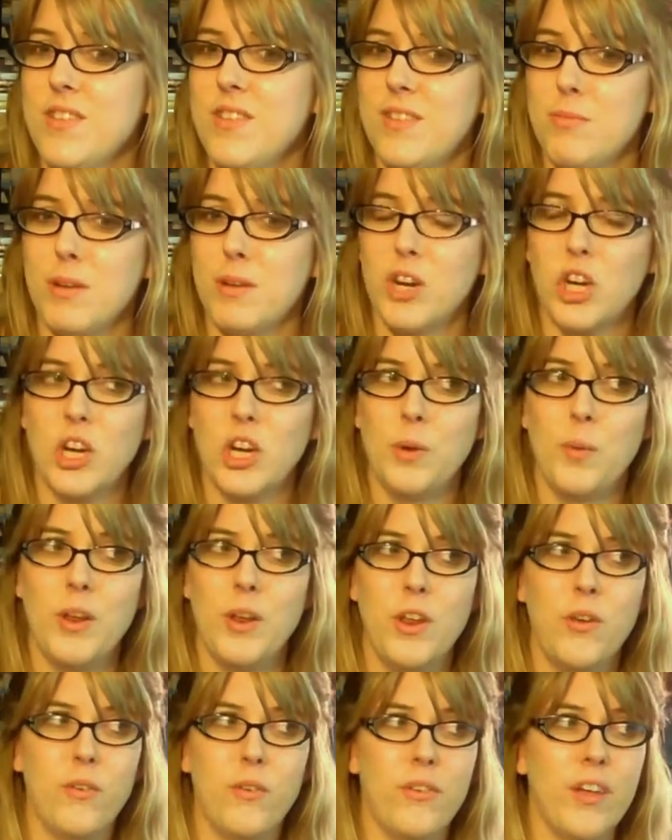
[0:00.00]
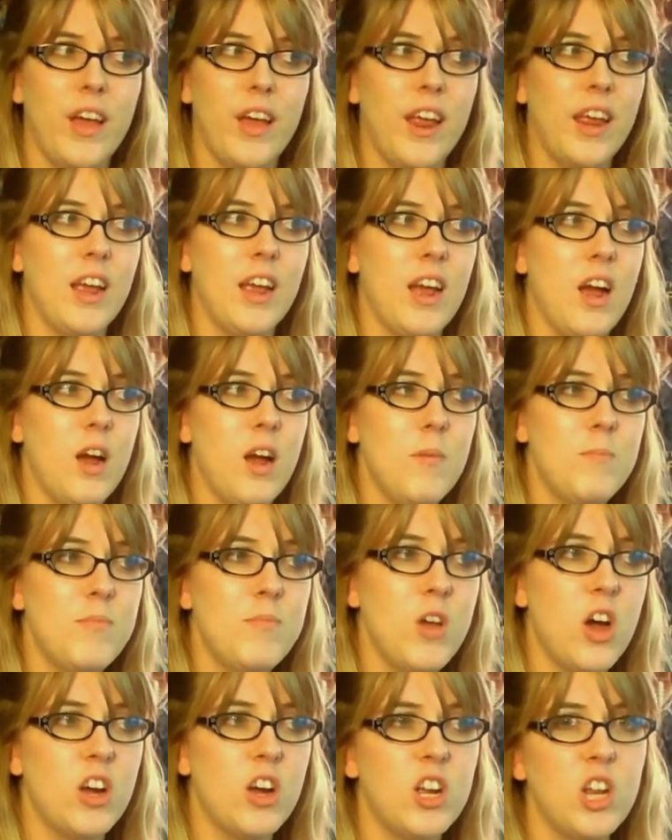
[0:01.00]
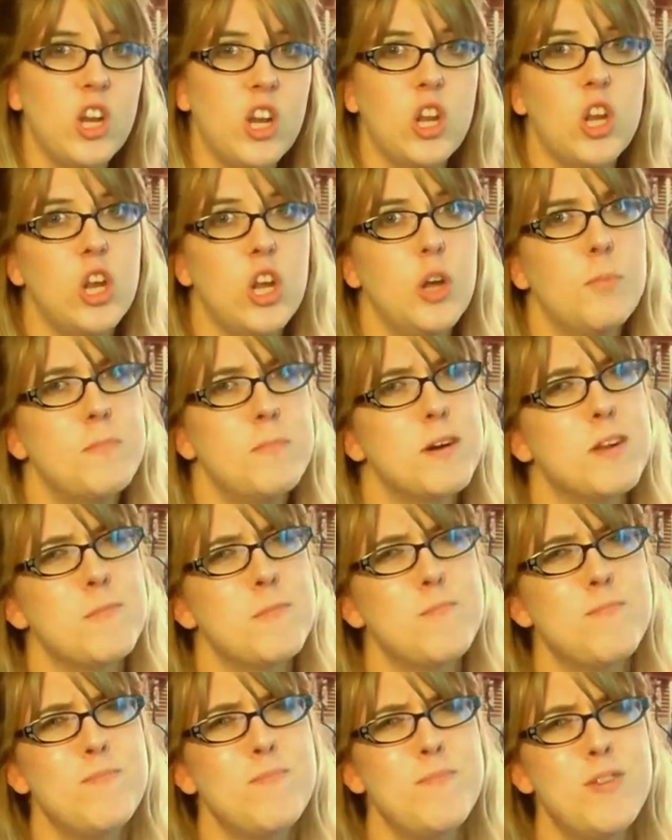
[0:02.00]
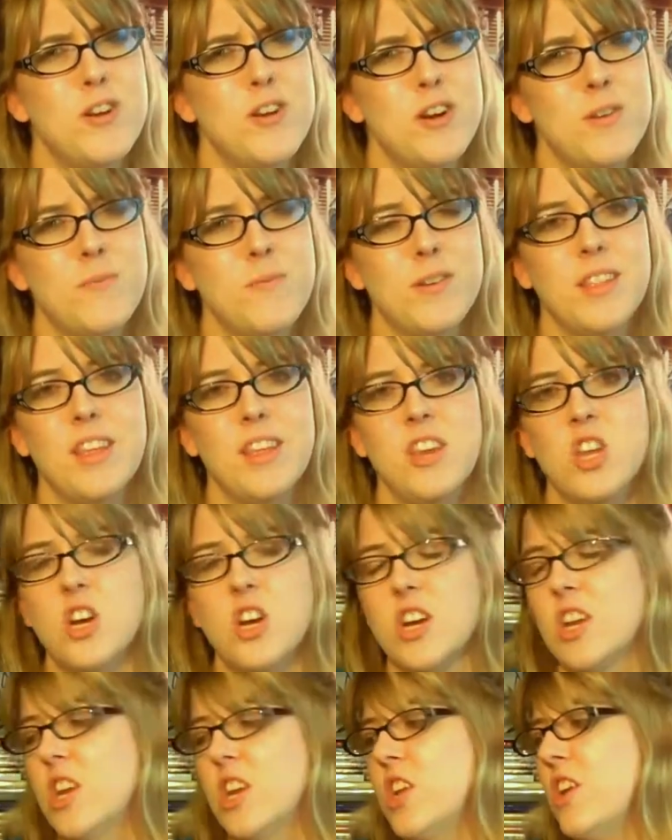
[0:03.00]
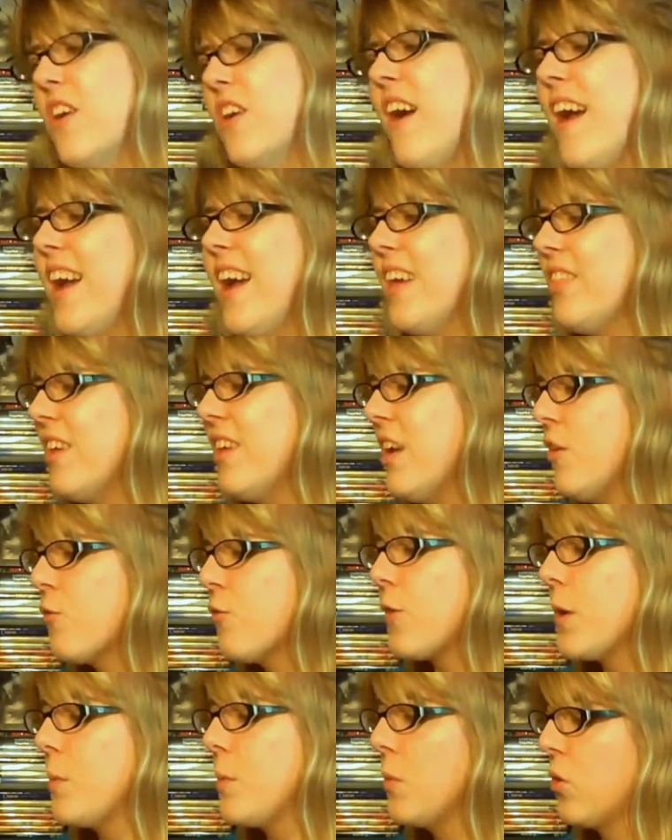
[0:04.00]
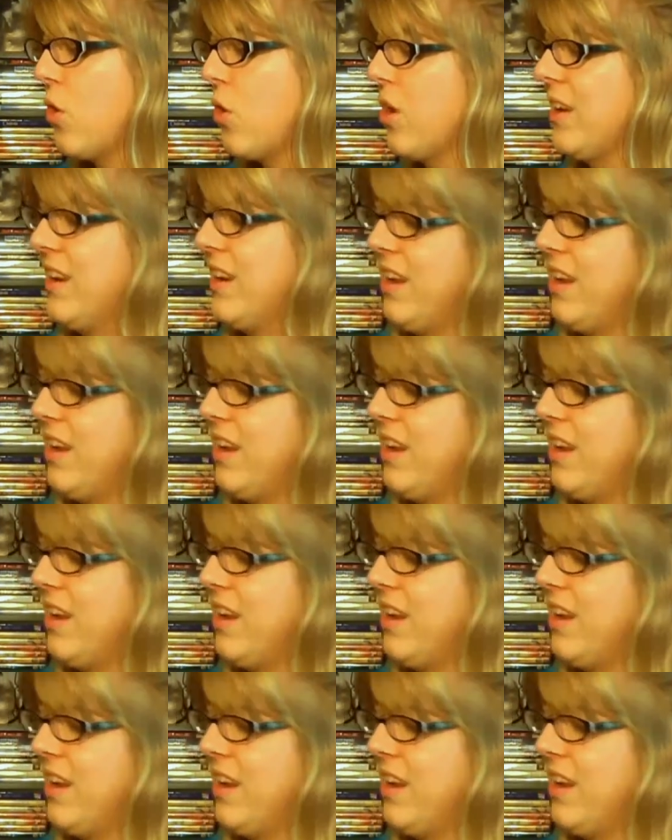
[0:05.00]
Especially when you're like, I'm talking to you, but I'm not really talking to you. I think I've rambled on